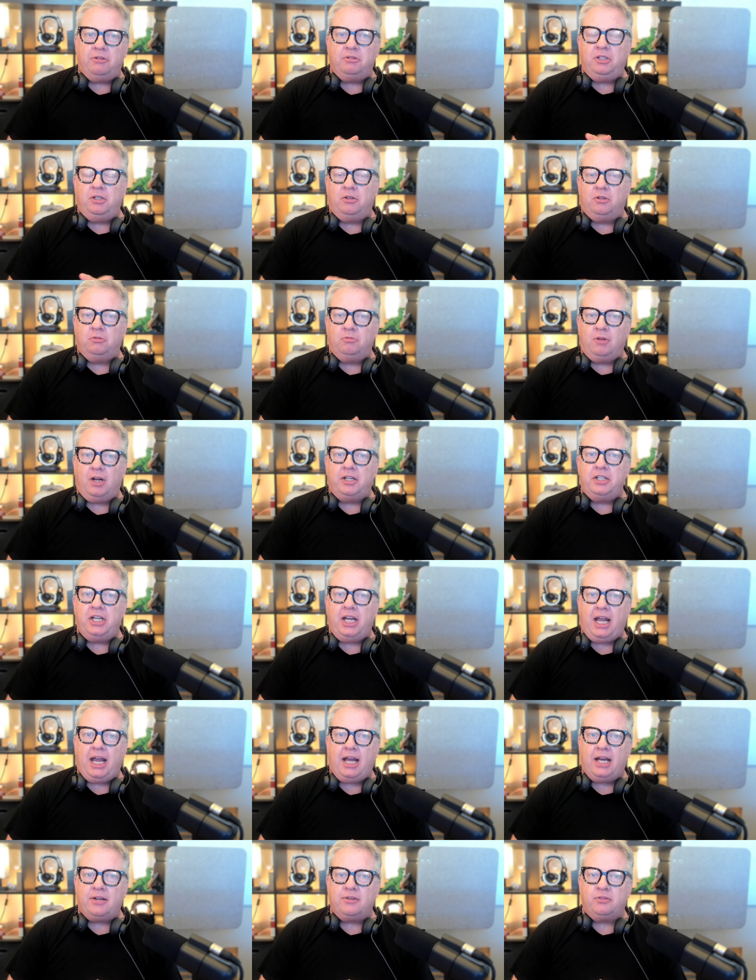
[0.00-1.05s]
you can run your
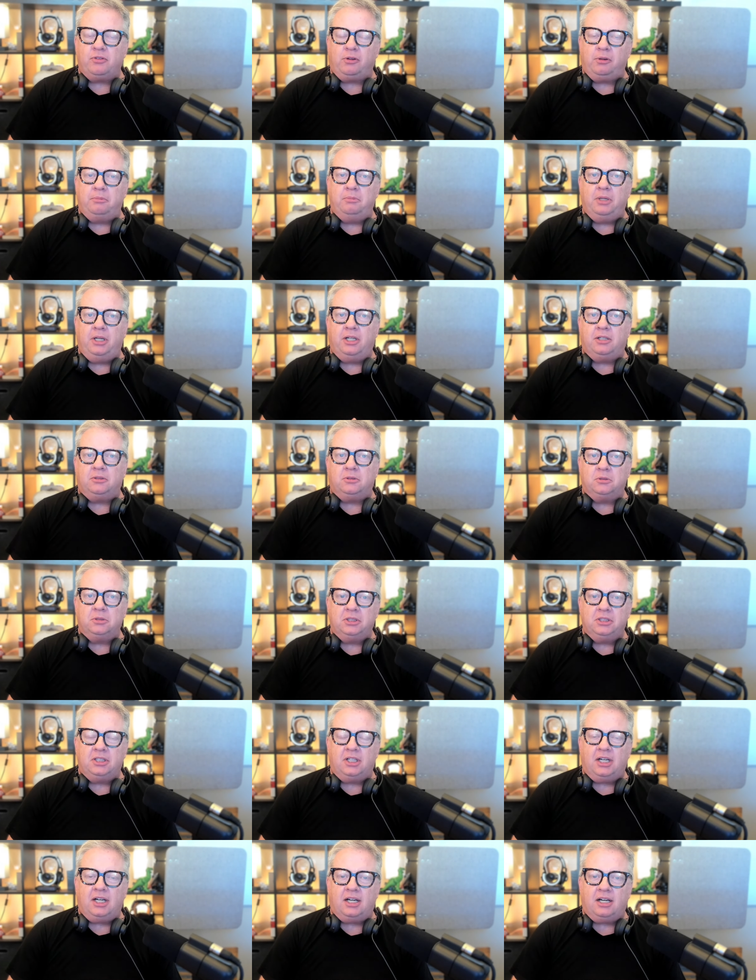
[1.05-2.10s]
house from your
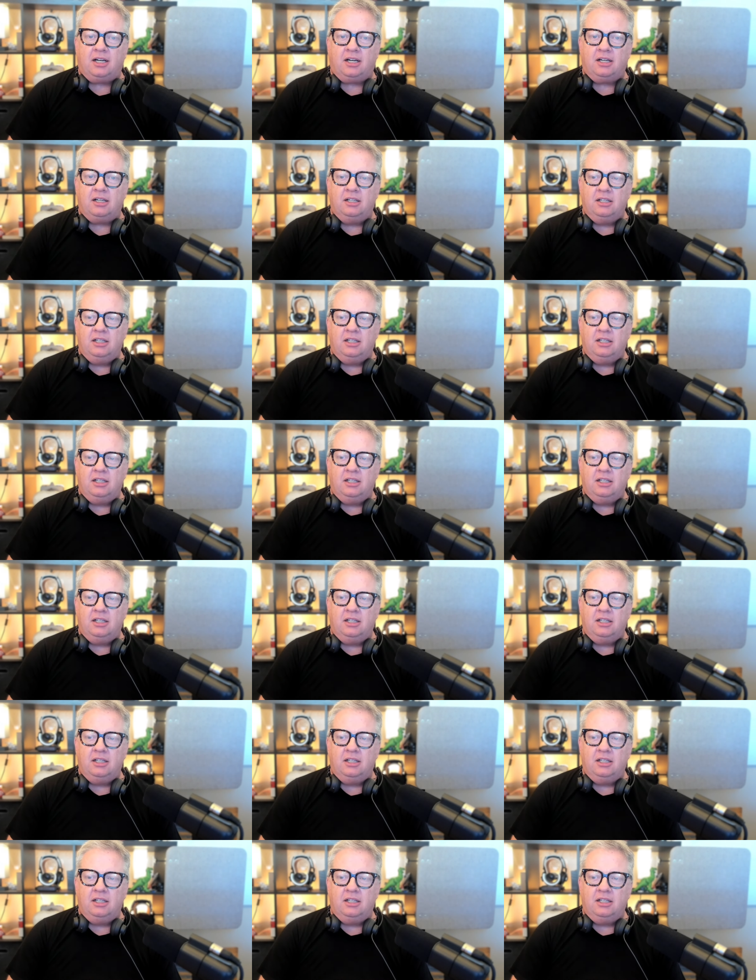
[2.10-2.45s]
car.